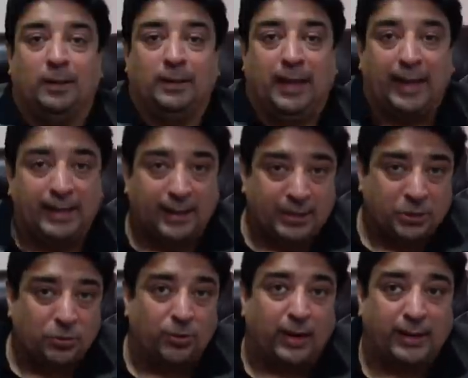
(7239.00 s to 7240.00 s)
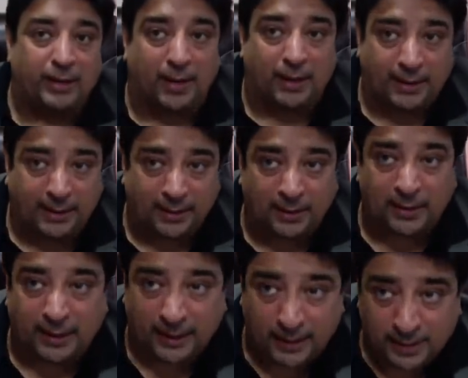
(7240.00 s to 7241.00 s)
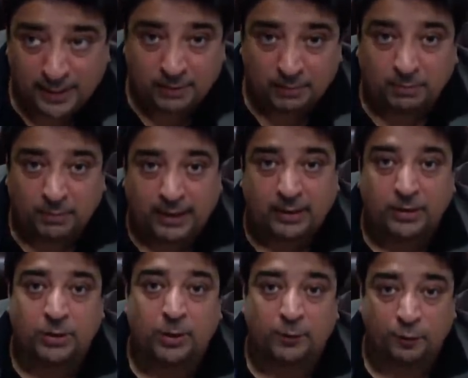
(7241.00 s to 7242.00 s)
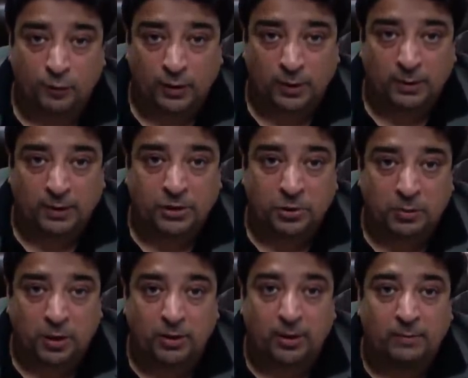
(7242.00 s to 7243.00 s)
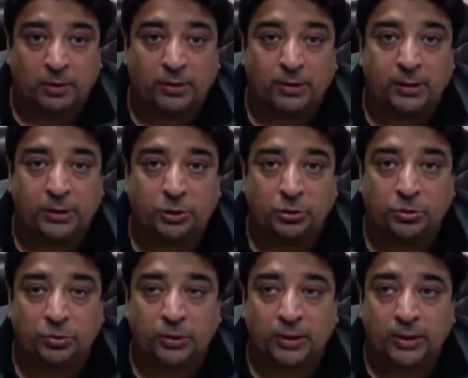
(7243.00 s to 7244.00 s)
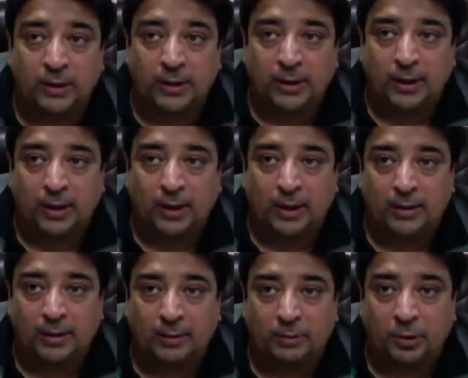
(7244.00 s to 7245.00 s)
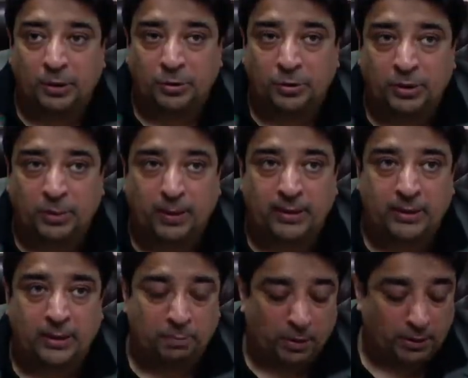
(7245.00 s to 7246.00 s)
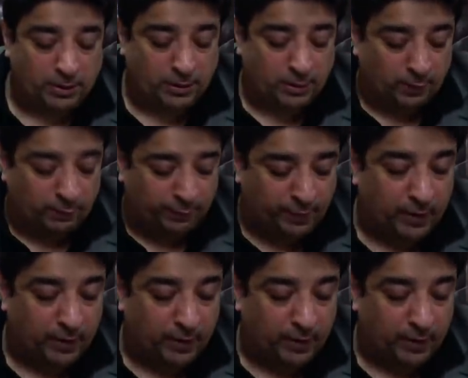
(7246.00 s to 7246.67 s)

The idea is to write an article in Microsoft Word, because tomorrow I'm going to explain the importance of